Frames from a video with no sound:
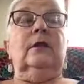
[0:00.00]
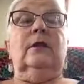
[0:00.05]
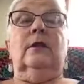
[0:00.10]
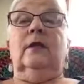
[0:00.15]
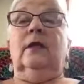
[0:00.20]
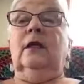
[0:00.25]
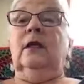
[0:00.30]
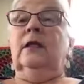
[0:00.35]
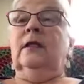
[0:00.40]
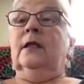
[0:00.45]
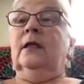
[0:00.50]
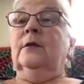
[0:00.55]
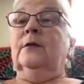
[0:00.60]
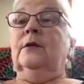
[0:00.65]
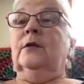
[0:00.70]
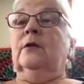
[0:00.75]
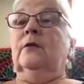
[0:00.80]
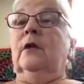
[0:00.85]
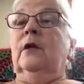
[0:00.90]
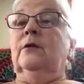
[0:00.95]
learn how
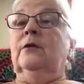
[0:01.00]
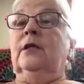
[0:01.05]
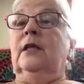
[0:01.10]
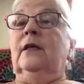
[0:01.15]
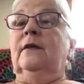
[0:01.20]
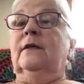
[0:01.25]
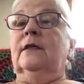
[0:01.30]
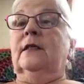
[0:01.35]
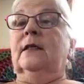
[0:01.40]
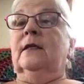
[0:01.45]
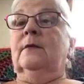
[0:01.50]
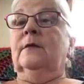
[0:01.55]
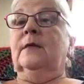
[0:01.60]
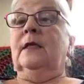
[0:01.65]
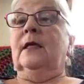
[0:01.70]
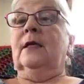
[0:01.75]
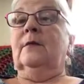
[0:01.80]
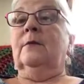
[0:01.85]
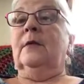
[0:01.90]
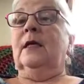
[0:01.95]
to crochet at the same
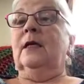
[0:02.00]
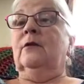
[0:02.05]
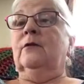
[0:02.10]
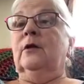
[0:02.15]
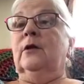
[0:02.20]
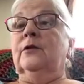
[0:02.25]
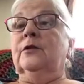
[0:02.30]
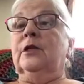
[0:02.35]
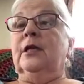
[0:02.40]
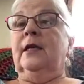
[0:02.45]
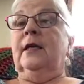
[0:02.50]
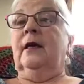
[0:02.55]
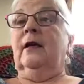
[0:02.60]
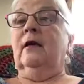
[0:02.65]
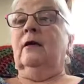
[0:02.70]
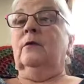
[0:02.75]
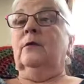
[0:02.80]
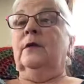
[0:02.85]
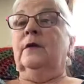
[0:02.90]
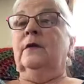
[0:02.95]
time, make crochet
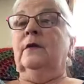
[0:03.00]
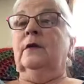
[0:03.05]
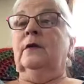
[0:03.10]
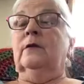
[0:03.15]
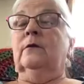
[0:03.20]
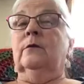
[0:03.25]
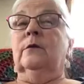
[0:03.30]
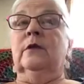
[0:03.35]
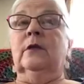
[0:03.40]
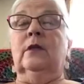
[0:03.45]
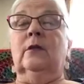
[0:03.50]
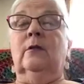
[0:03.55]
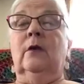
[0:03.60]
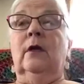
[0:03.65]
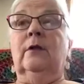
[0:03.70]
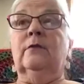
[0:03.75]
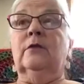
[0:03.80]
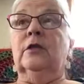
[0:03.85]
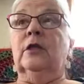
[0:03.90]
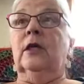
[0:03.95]
art with your
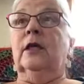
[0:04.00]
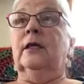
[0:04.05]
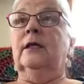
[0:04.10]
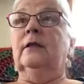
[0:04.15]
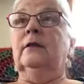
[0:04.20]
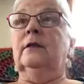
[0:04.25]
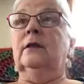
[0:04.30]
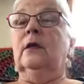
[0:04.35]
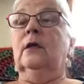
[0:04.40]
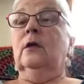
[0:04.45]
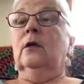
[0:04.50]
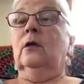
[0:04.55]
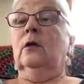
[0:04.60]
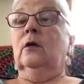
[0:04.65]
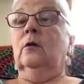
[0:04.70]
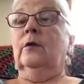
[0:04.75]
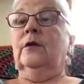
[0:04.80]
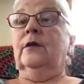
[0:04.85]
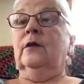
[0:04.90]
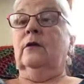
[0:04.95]
own child
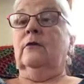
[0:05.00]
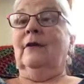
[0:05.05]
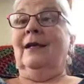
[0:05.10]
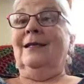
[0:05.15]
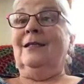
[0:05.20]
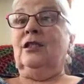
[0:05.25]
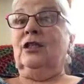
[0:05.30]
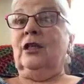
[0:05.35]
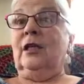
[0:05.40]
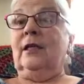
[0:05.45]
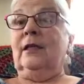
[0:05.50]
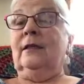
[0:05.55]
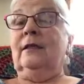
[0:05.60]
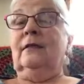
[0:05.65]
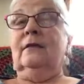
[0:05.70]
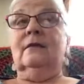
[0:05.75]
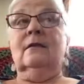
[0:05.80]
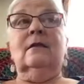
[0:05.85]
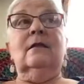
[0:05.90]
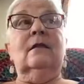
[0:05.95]
or with your
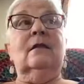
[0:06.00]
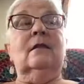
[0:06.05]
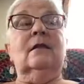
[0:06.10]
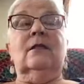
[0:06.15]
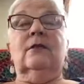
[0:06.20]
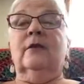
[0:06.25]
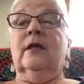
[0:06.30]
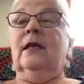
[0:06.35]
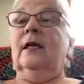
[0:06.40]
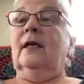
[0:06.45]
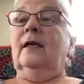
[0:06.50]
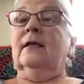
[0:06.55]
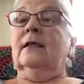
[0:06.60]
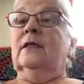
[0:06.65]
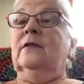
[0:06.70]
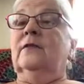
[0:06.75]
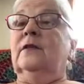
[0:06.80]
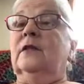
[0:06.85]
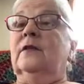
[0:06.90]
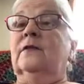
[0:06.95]
grandchild. It's a great
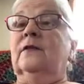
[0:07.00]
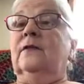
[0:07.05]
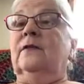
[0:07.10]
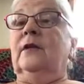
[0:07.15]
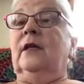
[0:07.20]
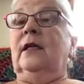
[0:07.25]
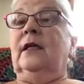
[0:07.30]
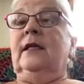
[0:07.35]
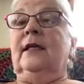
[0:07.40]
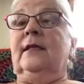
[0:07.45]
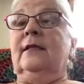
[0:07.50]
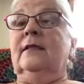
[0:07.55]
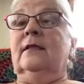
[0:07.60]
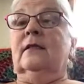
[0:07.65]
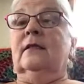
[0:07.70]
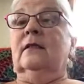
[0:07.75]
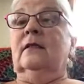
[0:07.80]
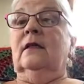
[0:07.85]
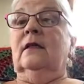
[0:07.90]
activity for grandkids,